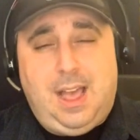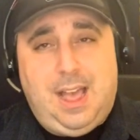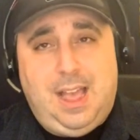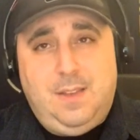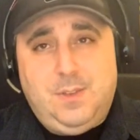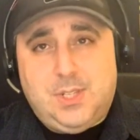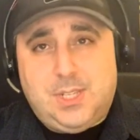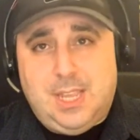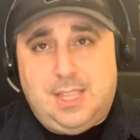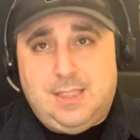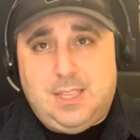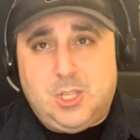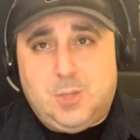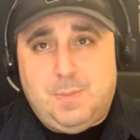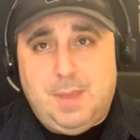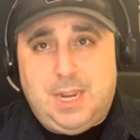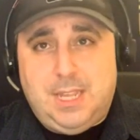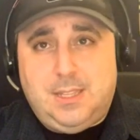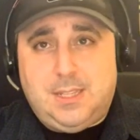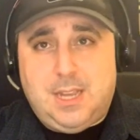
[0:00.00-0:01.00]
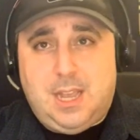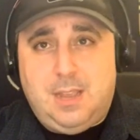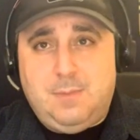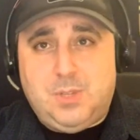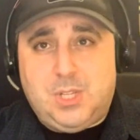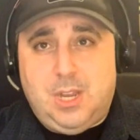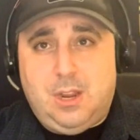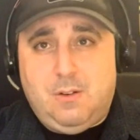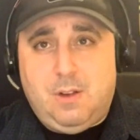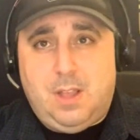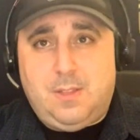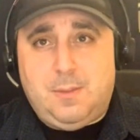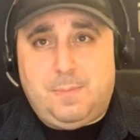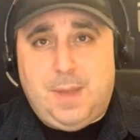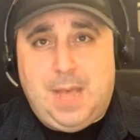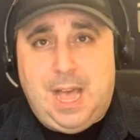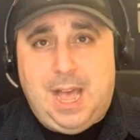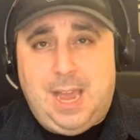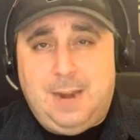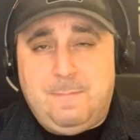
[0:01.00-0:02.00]
I've said this many times here on the
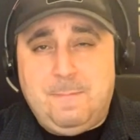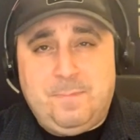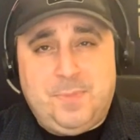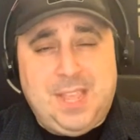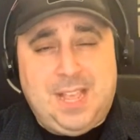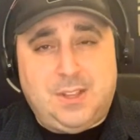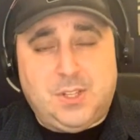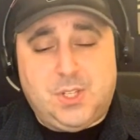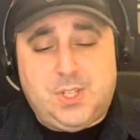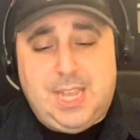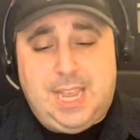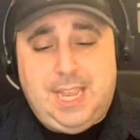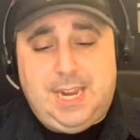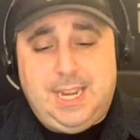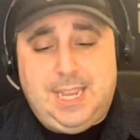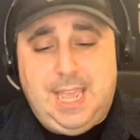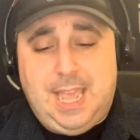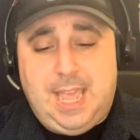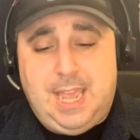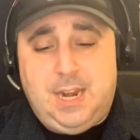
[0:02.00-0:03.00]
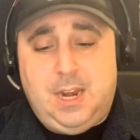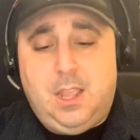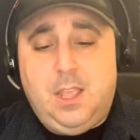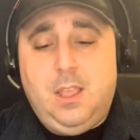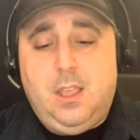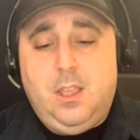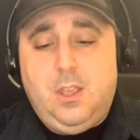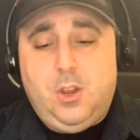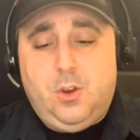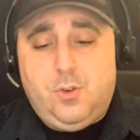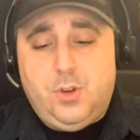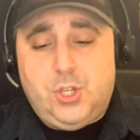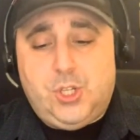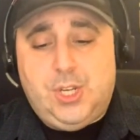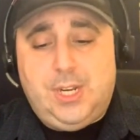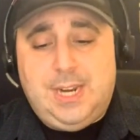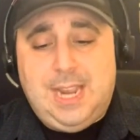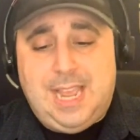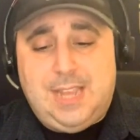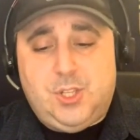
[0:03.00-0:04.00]
pod. I'll say it again.
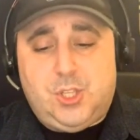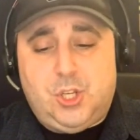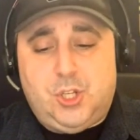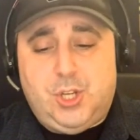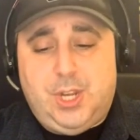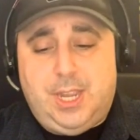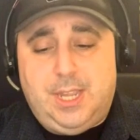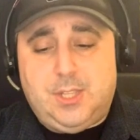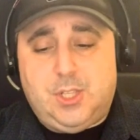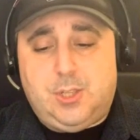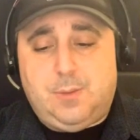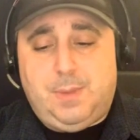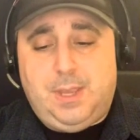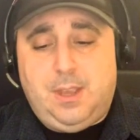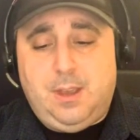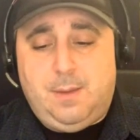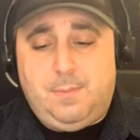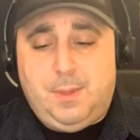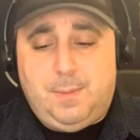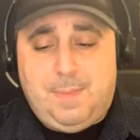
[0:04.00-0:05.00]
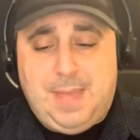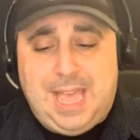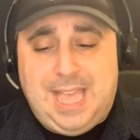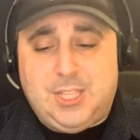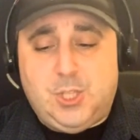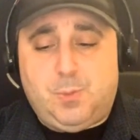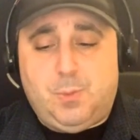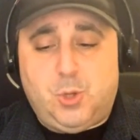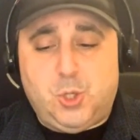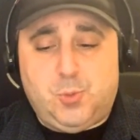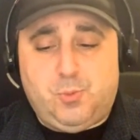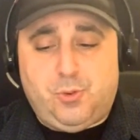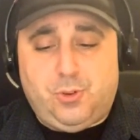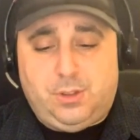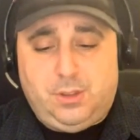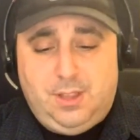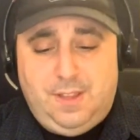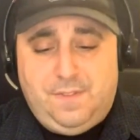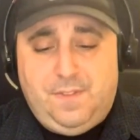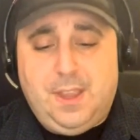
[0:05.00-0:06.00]
Christian has the chance to become the Pats' most
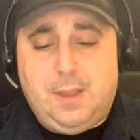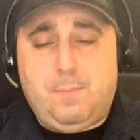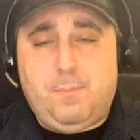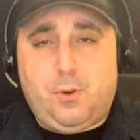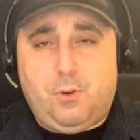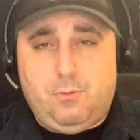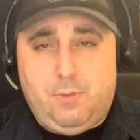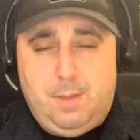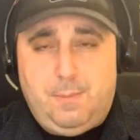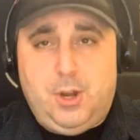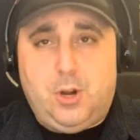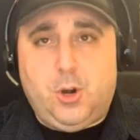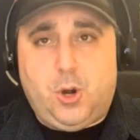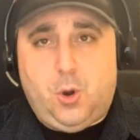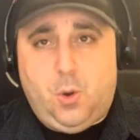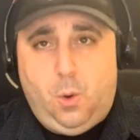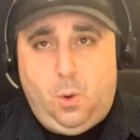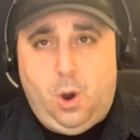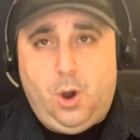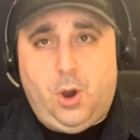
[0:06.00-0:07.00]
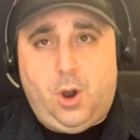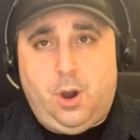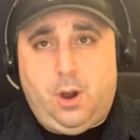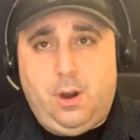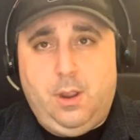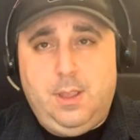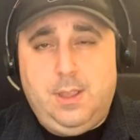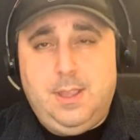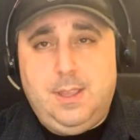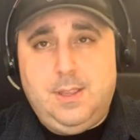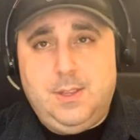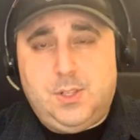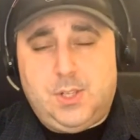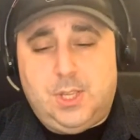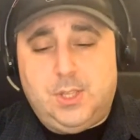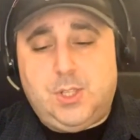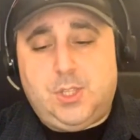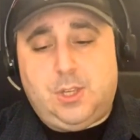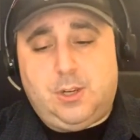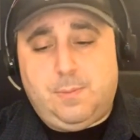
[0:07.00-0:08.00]
prolific perimeter corner
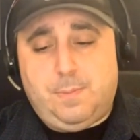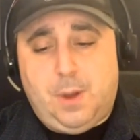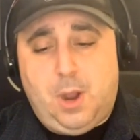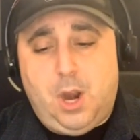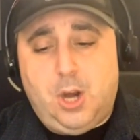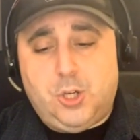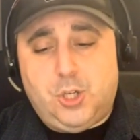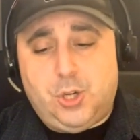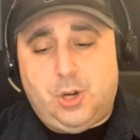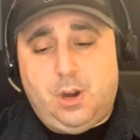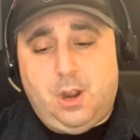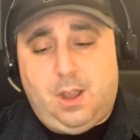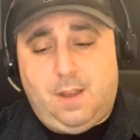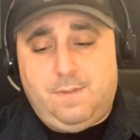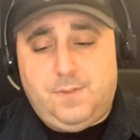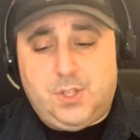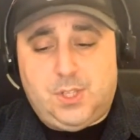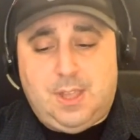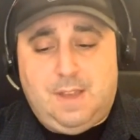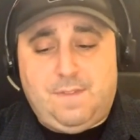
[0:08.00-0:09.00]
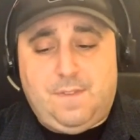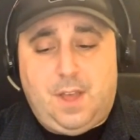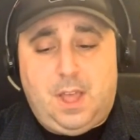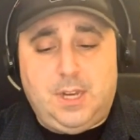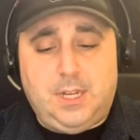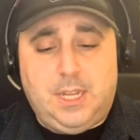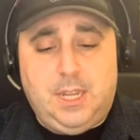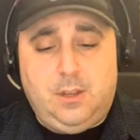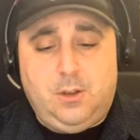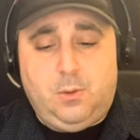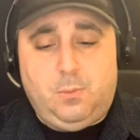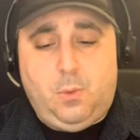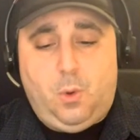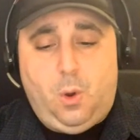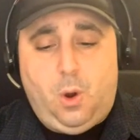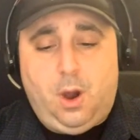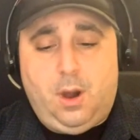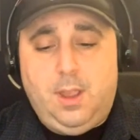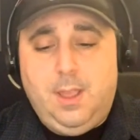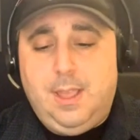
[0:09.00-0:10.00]
since the departure of Stephon
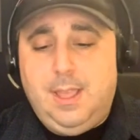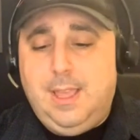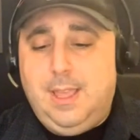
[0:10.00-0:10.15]
Gilmore.